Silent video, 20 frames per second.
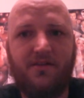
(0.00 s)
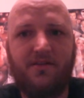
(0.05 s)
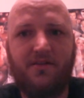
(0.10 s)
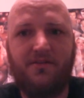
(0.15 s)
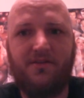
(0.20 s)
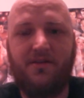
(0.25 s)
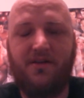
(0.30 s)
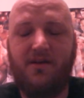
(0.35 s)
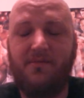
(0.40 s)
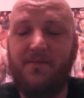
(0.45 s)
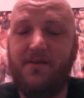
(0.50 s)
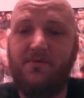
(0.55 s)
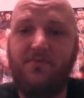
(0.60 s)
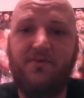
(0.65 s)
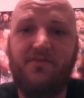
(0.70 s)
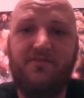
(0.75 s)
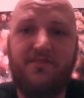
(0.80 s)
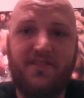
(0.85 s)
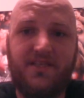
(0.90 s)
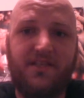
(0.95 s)
You know, I mean,
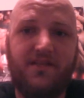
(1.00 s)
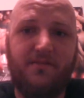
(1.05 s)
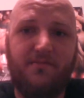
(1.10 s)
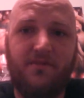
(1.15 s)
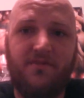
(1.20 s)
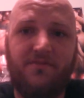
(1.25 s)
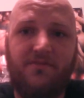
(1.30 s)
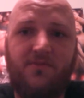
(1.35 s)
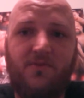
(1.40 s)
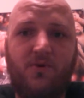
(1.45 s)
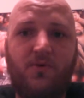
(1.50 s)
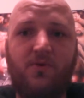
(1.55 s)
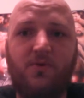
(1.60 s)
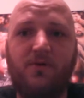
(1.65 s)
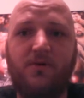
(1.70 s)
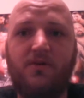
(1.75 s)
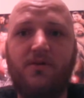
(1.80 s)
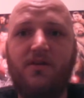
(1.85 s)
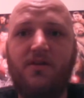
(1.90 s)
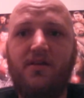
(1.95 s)
we've seen it
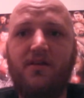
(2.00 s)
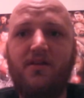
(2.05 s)
before,